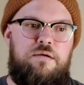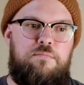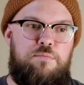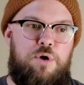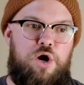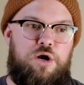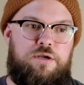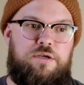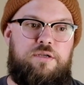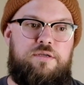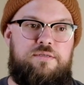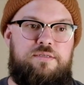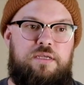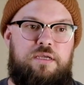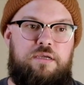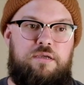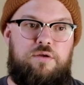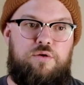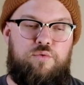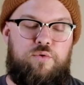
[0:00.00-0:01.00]
Mark does
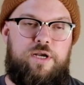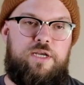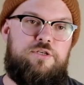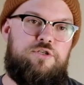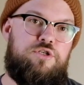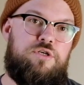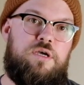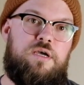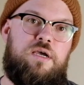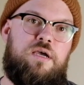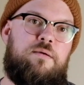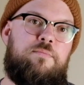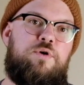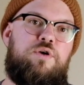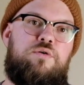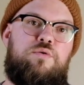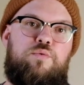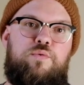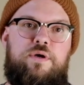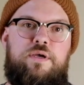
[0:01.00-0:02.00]
a great job
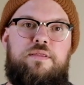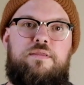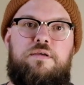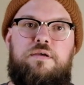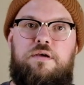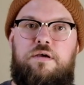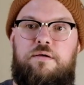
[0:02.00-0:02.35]
with